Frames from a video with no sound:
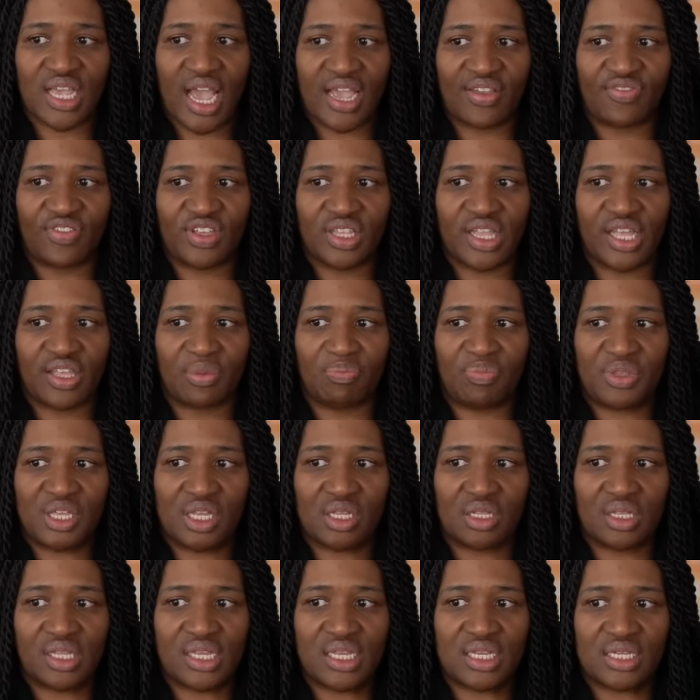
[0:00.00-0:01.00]
I feel like
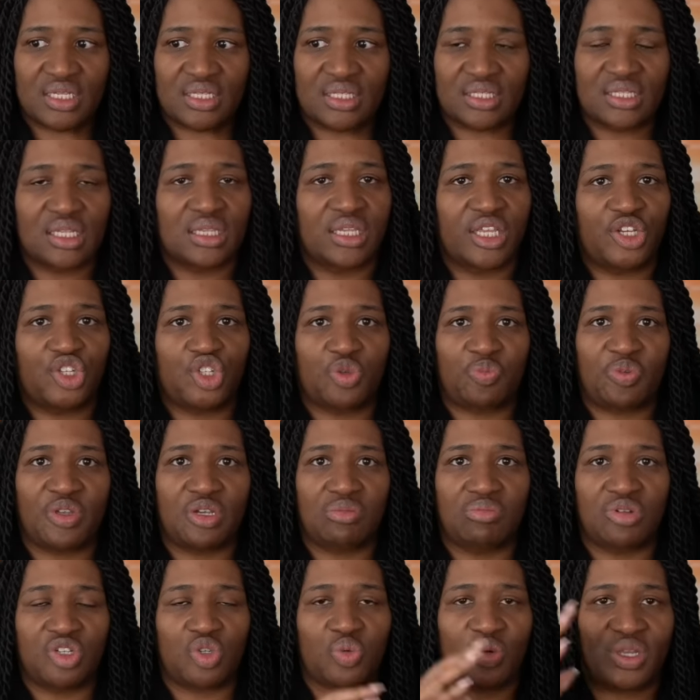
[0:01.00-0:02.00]
Beale is the
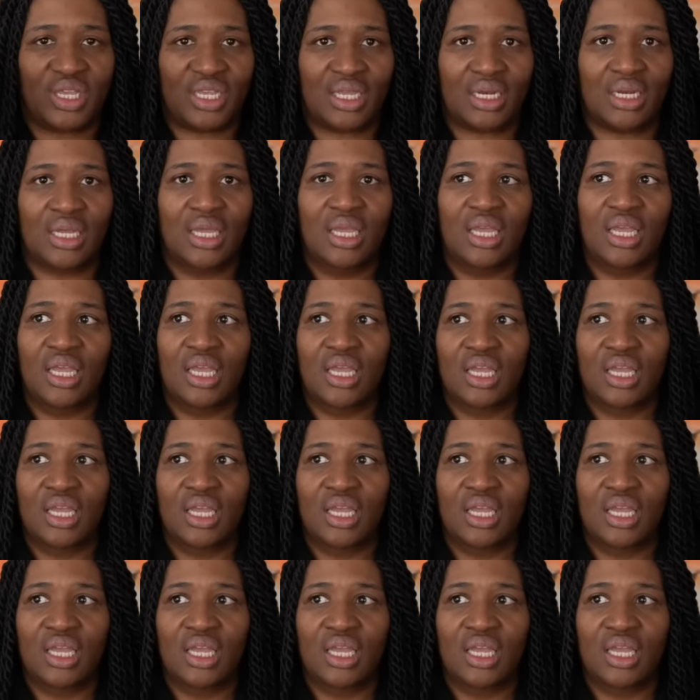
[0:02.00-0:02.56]
linchpin between